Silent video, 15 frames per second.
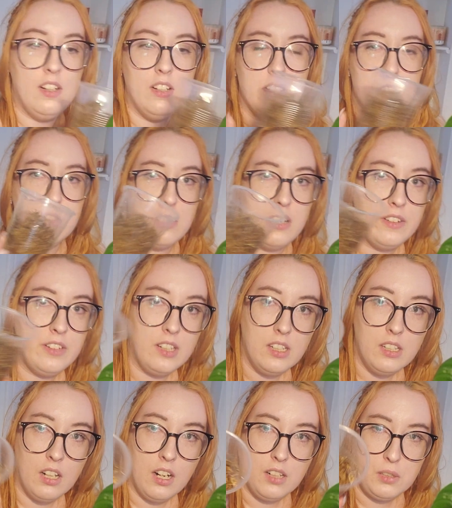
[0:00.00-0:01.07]
This is
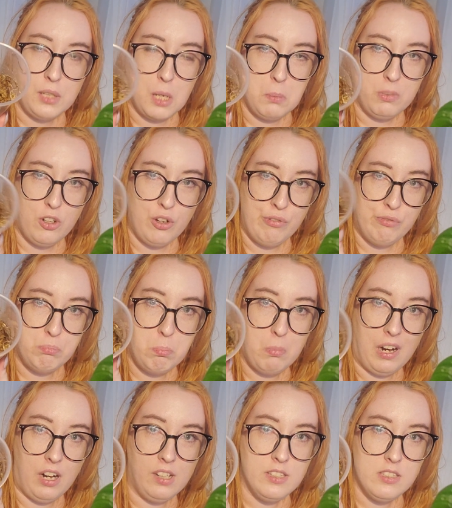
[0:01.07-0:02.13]
another cup of
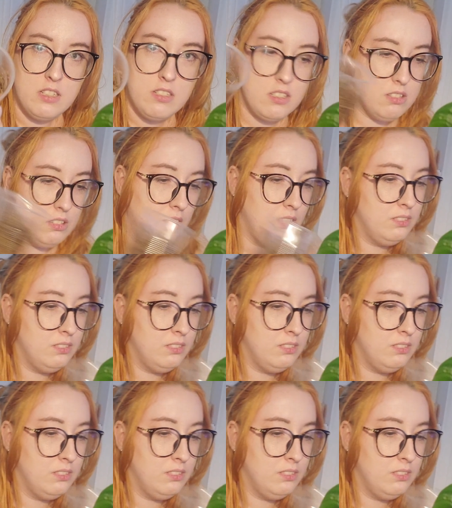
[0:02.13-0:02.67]
moss.